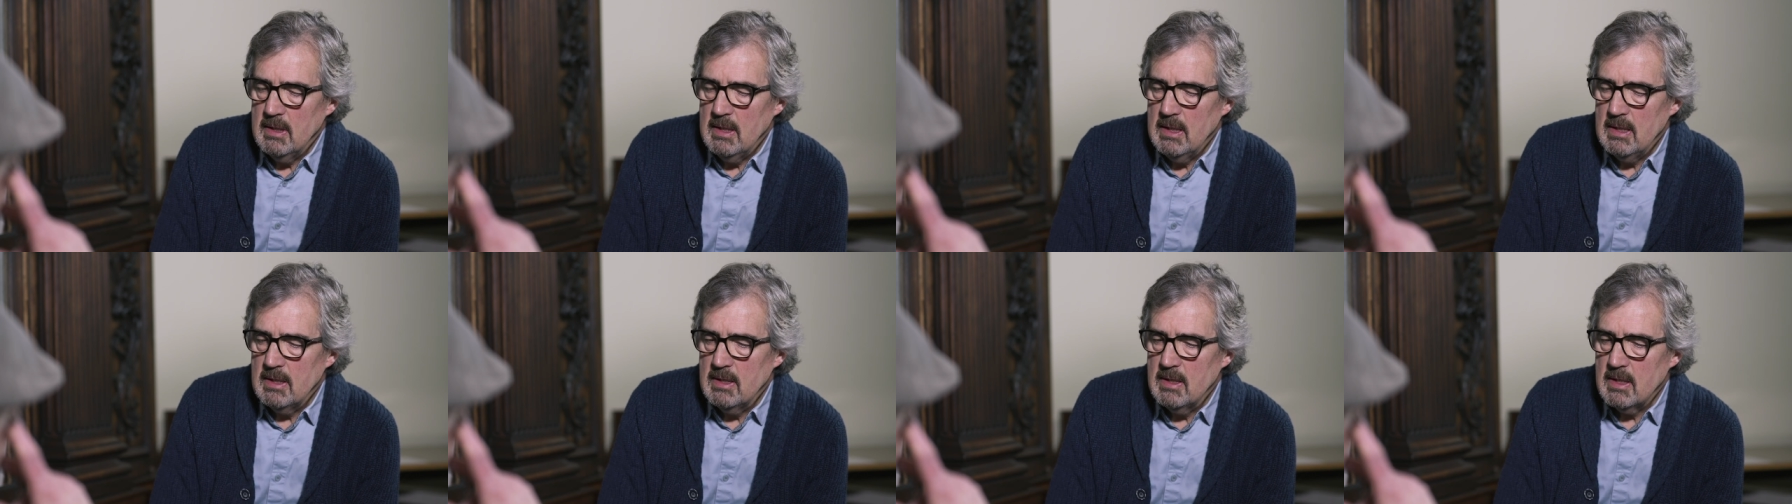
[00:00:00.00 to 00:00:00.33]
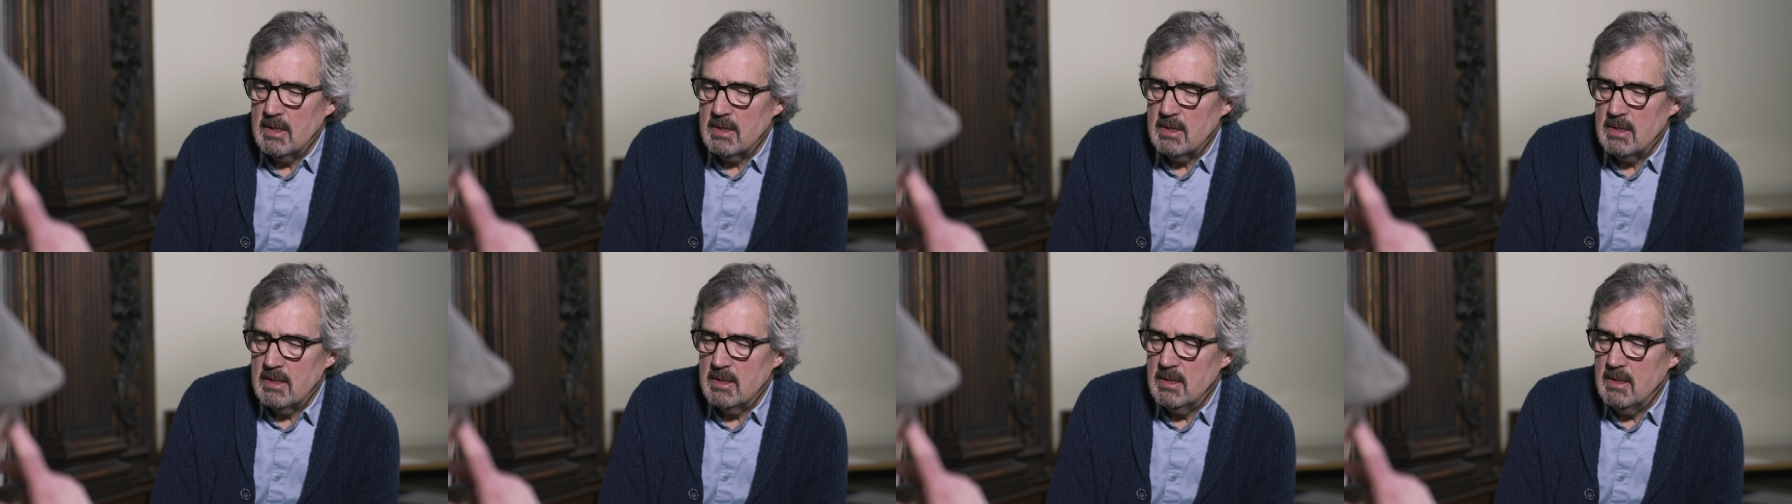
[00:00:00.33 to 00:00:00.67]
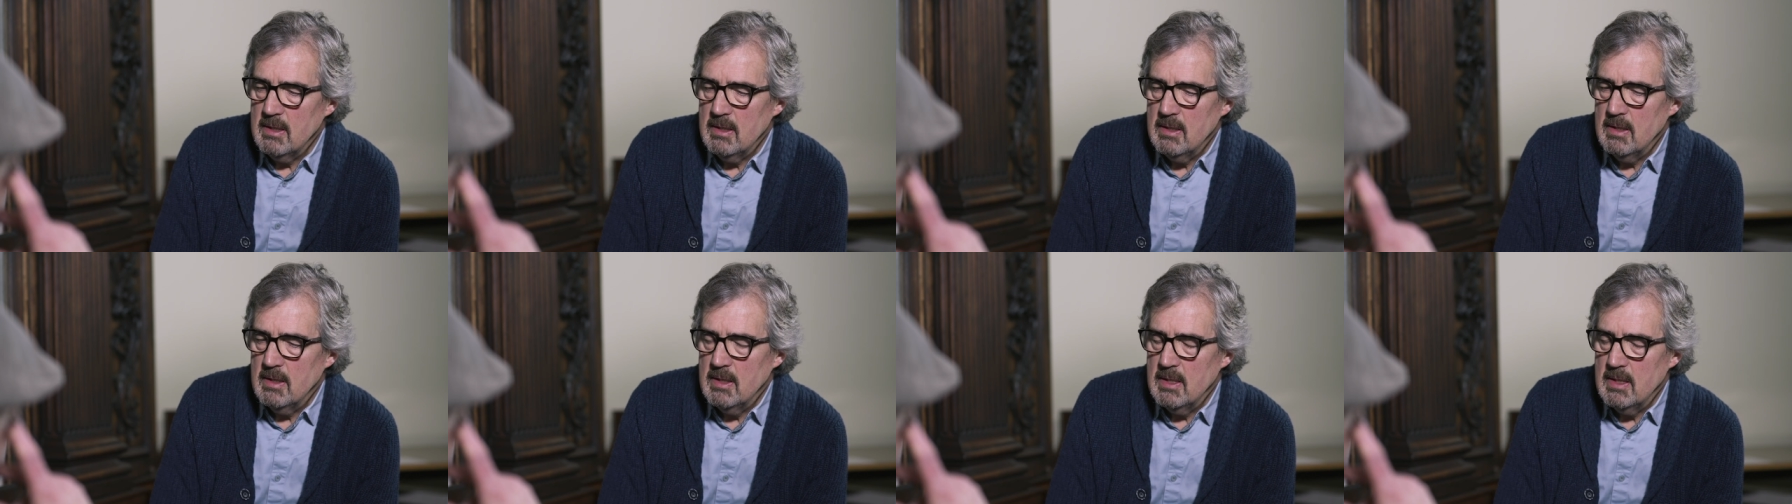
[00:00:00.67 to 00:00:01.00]
It does
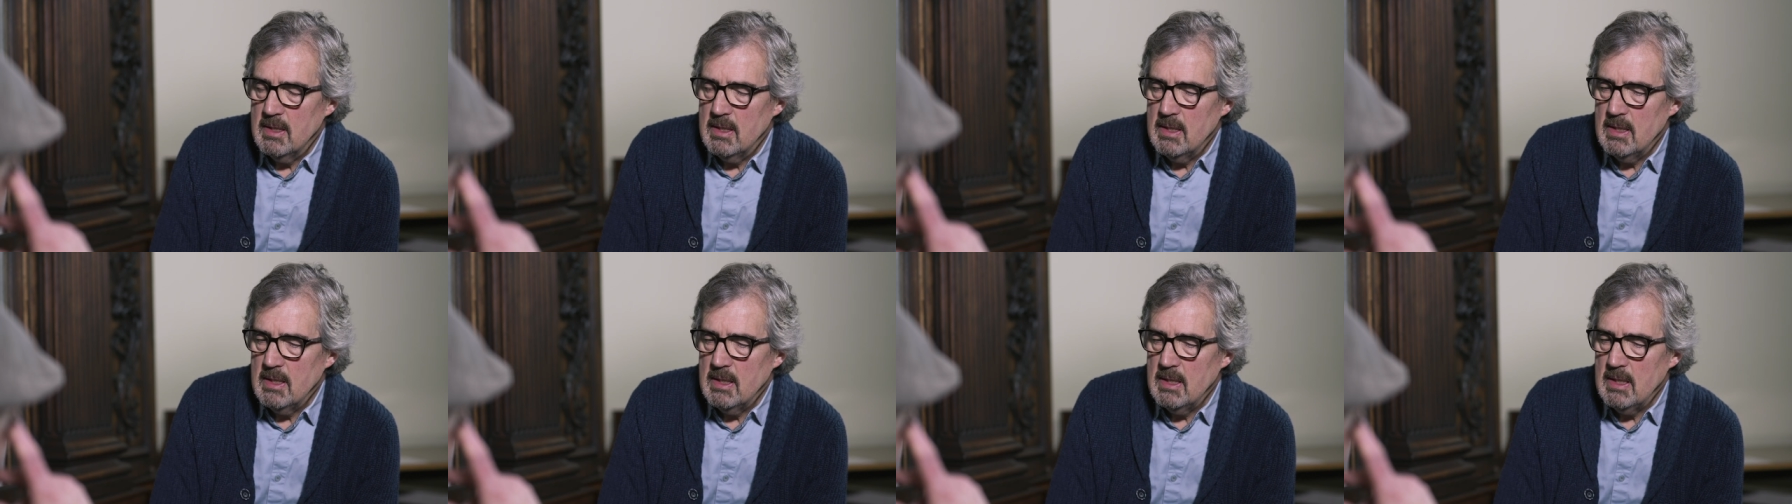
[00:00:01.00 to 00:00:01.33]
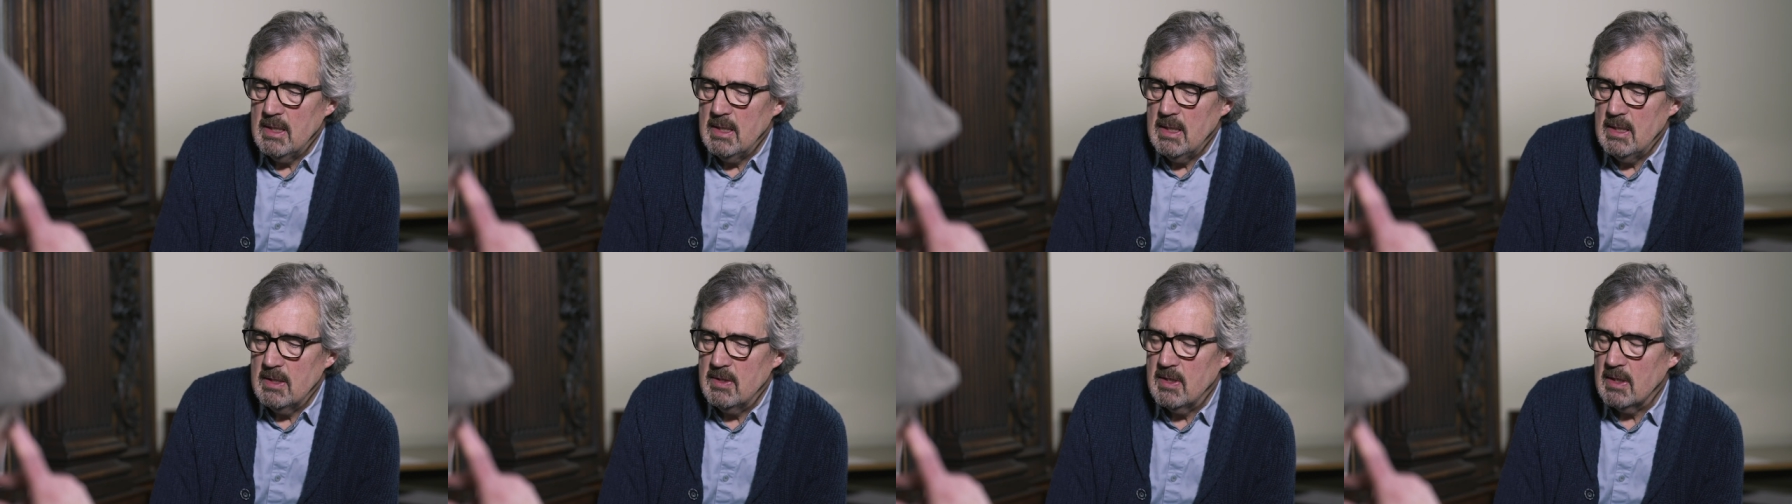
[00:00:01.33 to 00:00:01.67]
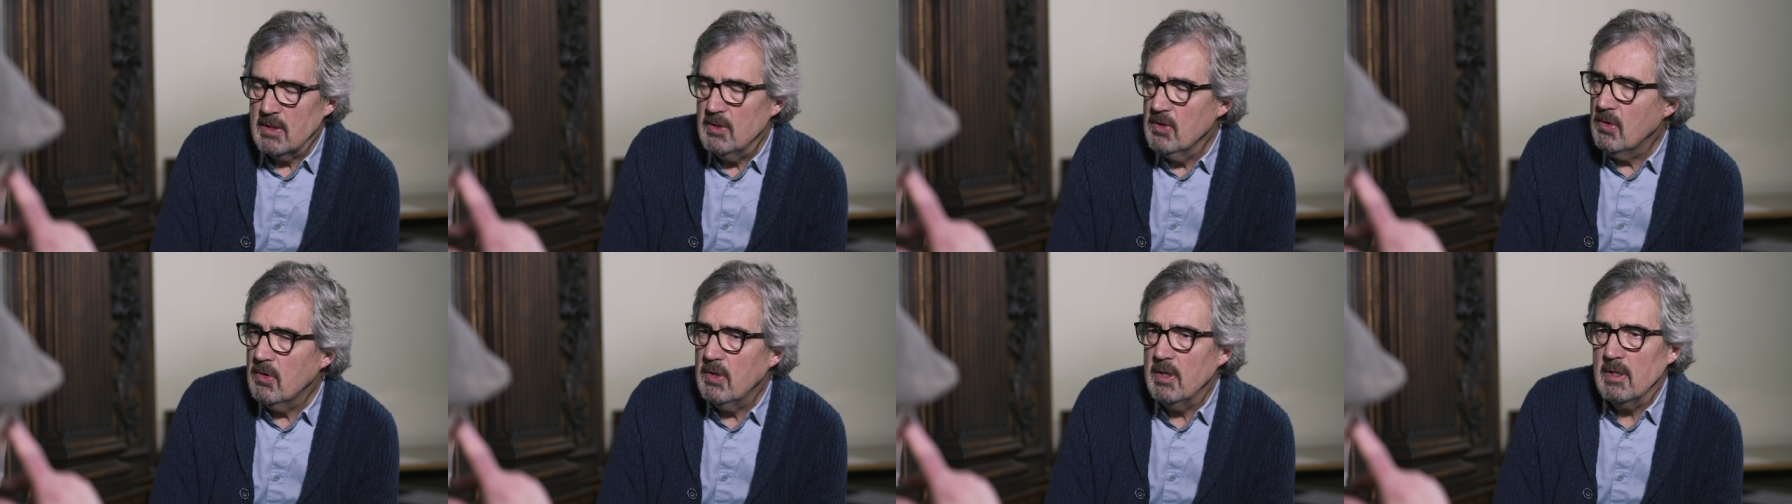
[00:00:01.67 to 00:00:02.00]
it's
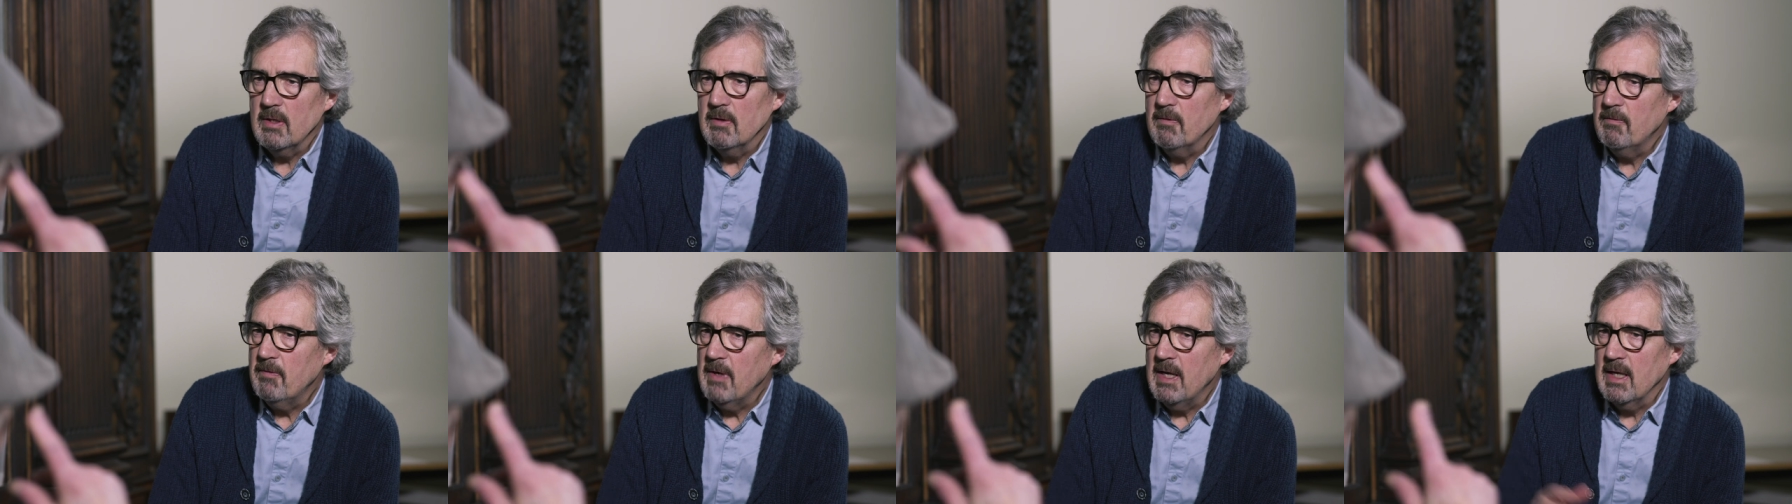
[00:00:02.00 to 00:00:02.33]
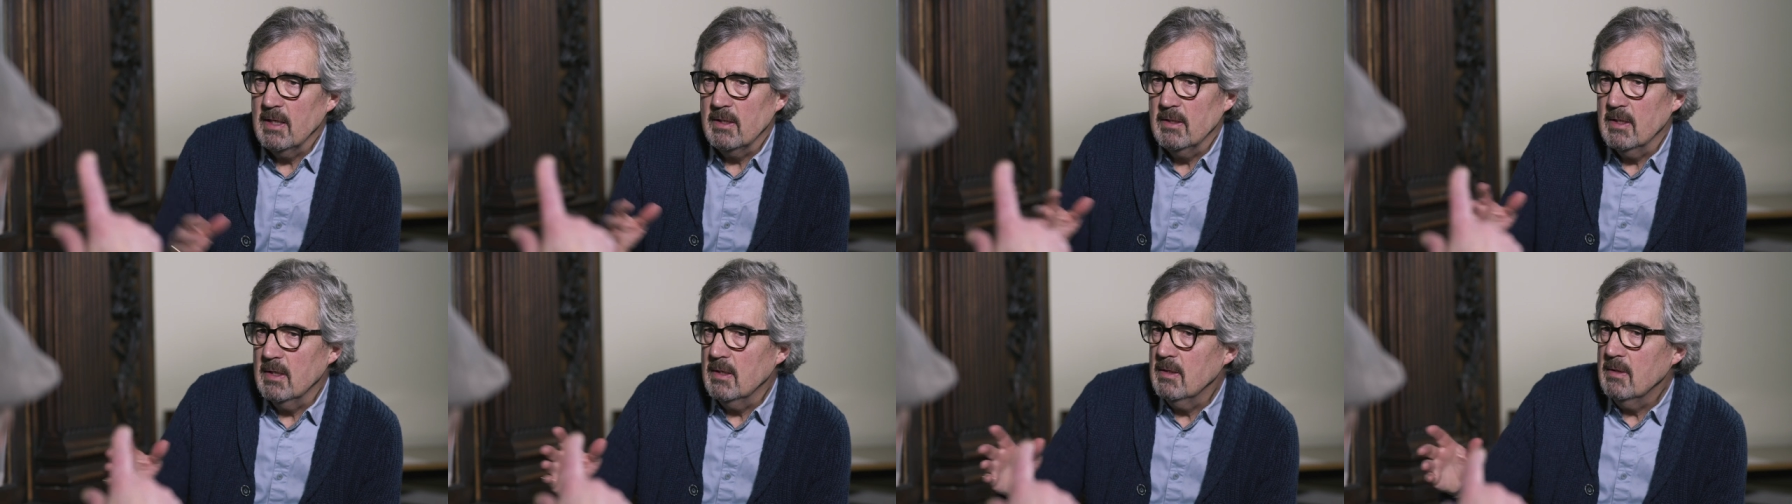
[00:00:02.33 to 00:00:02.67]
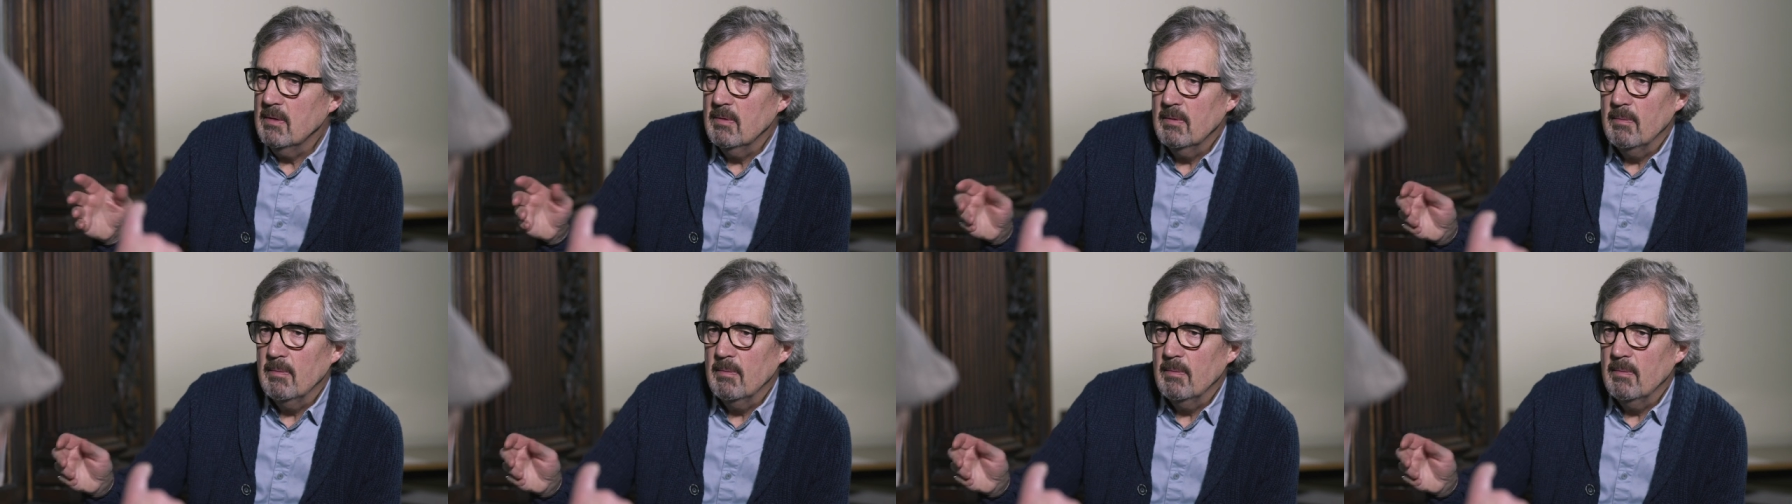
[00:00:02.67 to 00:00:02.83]
ignoring the fact they